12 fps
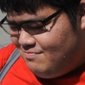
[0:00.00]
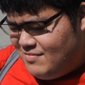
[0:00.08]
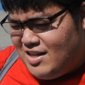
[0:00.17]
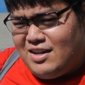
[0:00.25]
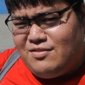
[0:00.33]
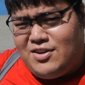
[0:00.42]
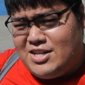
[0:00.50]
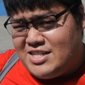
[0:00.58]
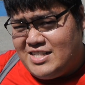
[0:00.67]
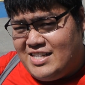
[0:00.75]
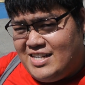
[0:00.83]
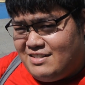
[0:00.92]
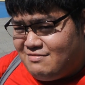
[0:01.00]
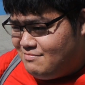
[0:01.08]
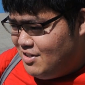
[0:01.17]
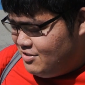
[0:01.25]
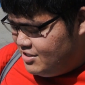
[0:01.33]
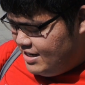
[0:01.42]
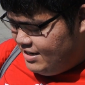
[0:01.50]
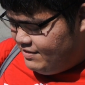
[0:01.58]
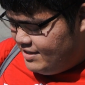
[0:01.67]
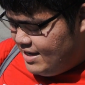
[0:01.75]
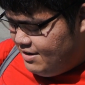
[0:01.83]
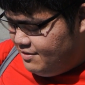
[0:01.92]
Unfortunately, no shiny
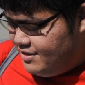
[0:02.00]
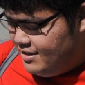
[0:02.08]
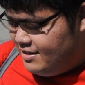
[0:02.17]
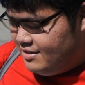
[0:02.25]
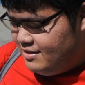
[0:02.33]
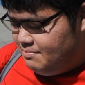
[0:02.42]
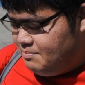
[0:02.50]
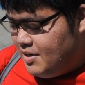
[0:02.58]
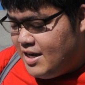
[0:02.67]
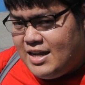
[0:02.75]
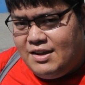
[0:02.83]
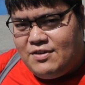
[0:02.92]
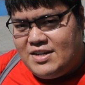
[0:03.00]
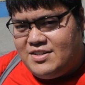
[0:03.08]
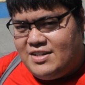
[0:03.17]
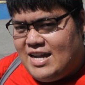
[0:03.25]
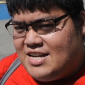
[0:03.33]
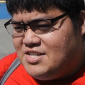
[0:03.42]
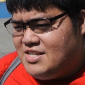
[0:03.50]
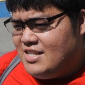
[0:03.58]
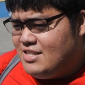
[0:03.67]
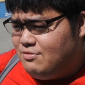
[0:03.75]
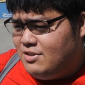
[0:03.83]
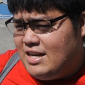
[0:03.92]
with that one. But if I do catch it,
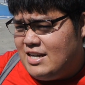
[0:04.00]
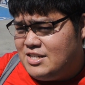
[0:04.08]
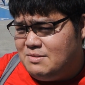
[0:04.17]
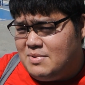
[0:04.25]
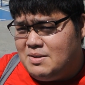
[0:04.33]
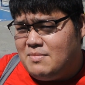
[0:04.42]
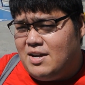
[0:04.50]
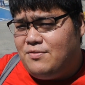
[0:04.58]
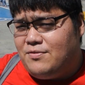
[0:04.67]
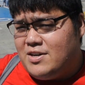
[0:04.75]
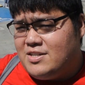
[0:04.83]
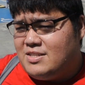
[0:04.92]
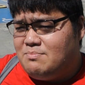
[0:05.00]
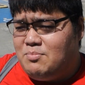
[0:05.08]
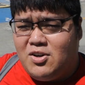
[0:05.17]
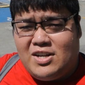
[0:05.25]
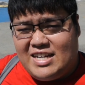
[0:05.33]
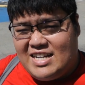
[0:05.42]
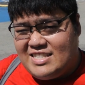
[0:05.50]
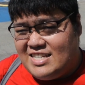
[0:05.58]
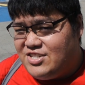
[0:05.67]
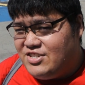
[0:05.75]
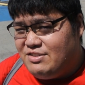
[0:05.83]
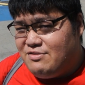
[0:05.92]
this would actually be my first Pokedex
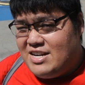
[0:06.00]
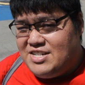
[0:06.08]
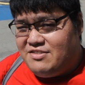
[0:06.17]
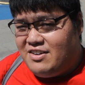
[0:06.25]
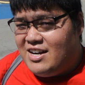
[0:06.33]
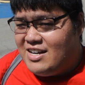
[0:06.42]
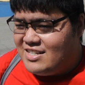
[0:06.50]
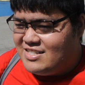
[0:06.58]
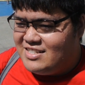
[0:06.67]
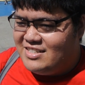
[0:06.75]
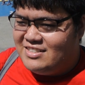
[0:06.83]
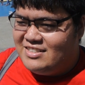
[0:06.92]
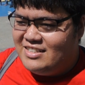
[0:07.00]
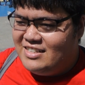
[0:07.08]
entry Regirock, so